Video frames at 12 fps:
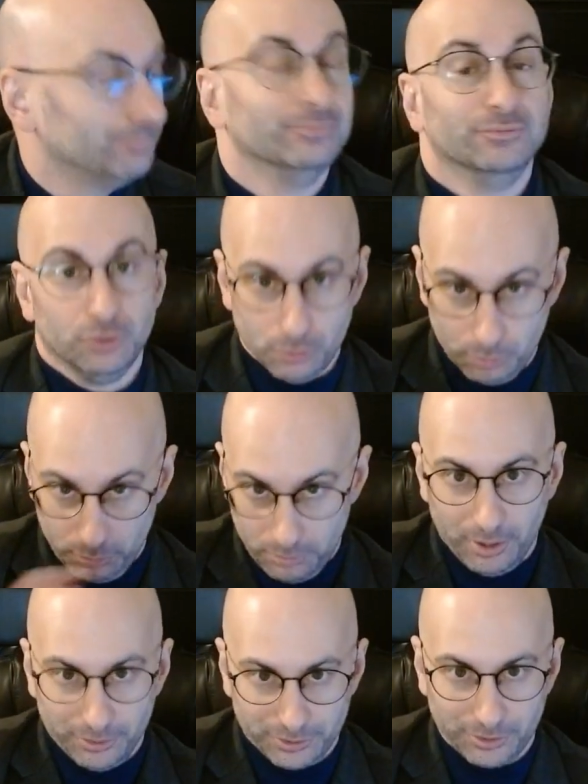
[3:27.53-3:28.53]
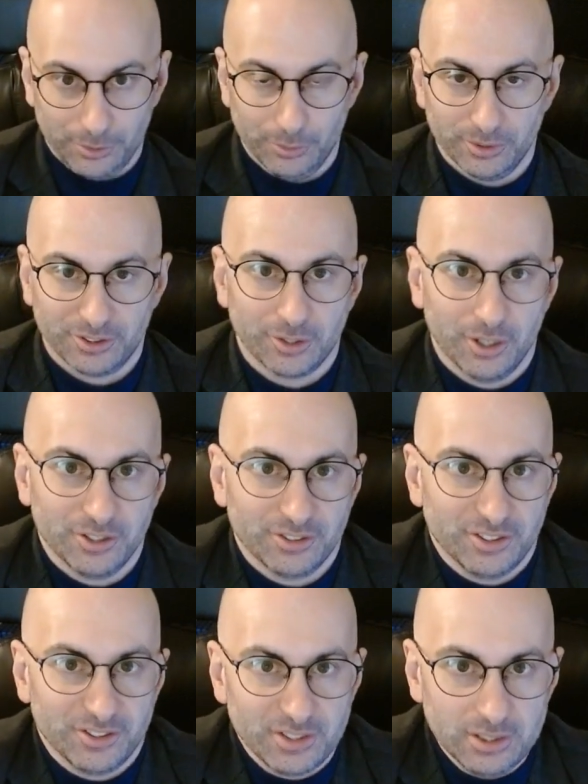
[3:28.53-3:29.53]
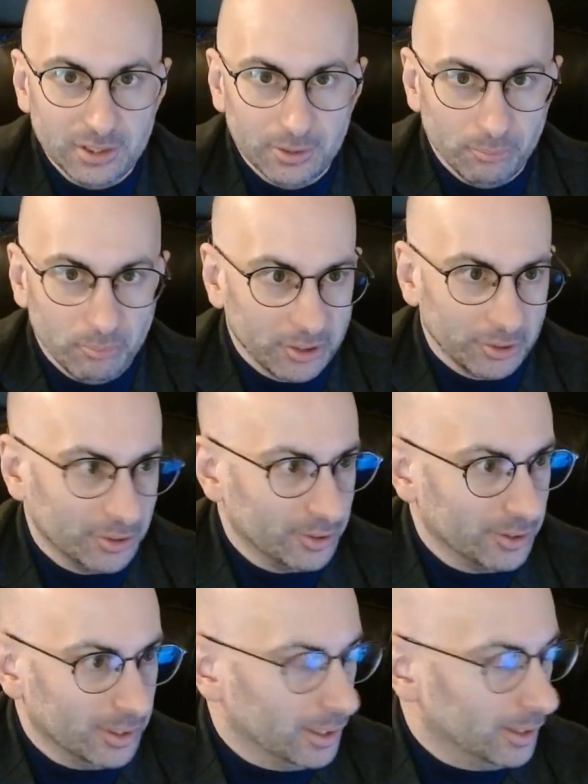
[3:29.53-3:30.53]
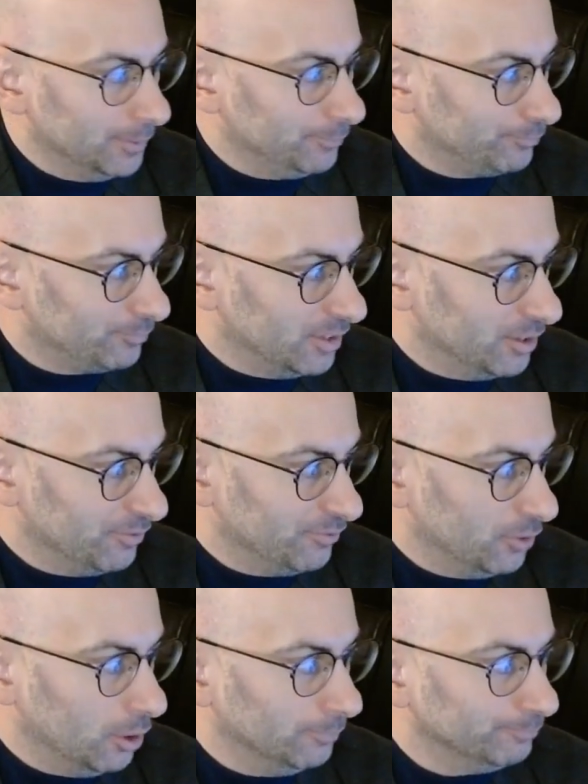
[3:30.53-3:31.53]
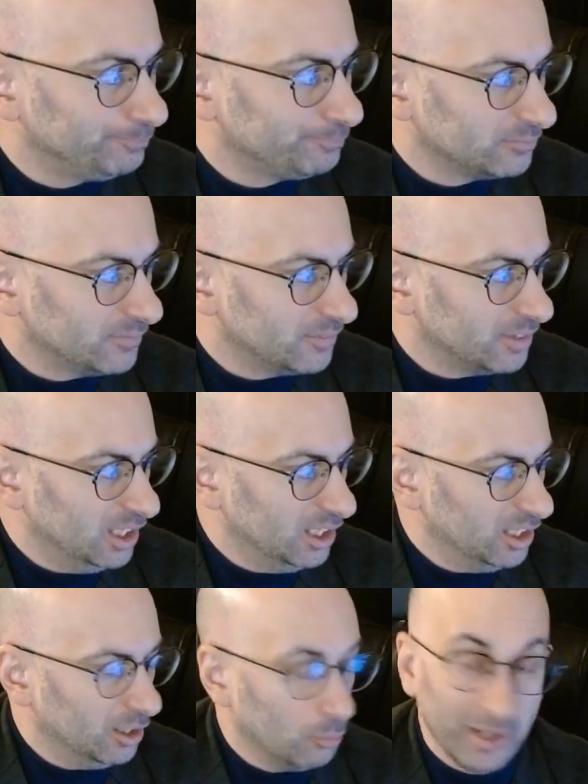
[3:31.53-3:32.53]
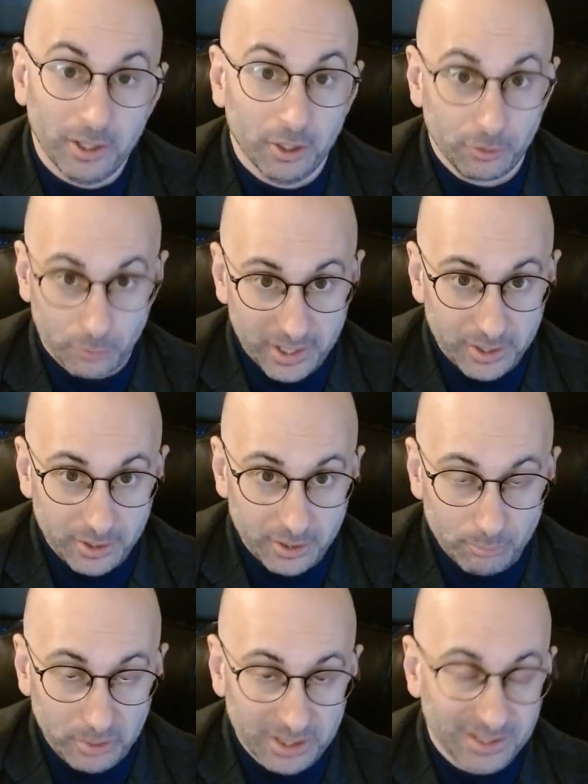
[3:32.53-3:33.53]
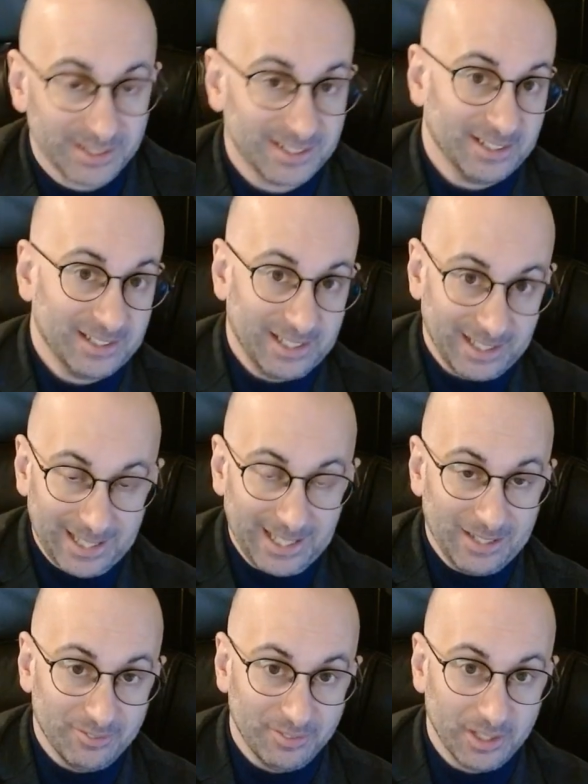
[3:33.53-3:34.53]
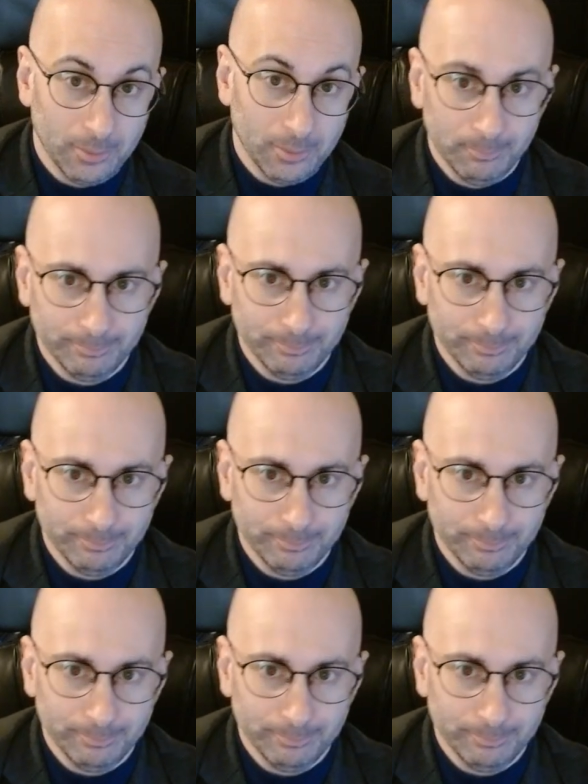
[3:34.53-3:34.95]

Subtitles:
who also stars as the butler in the film. He went uncredited, but they gave him,